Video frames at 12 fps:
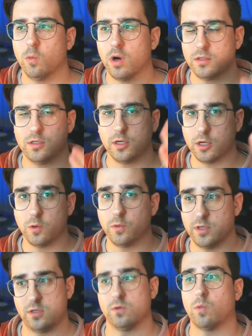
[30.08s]
want to go
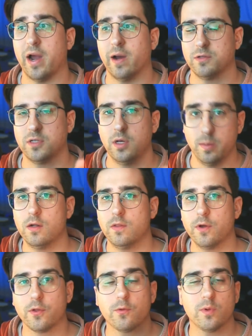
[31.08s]
this route.
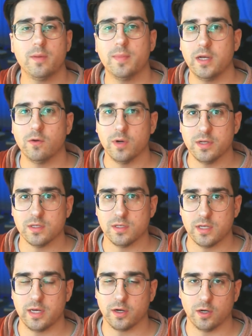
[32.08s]
There are three main reasons
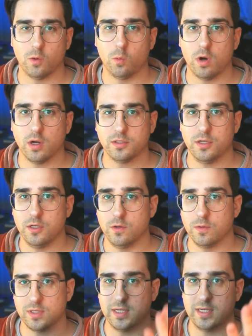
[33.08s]
that you're going to want to
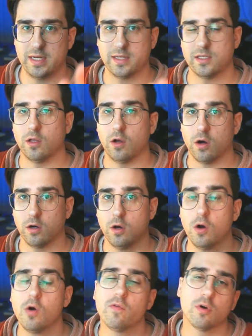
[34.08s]
use a DSLR
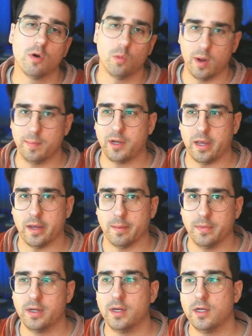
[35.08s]
over a webcam
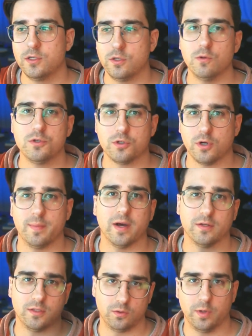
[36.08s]
to stream
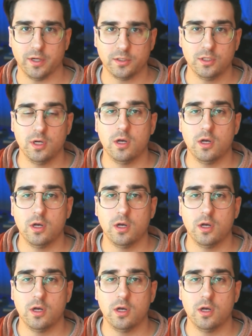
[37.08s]
out to Twitch.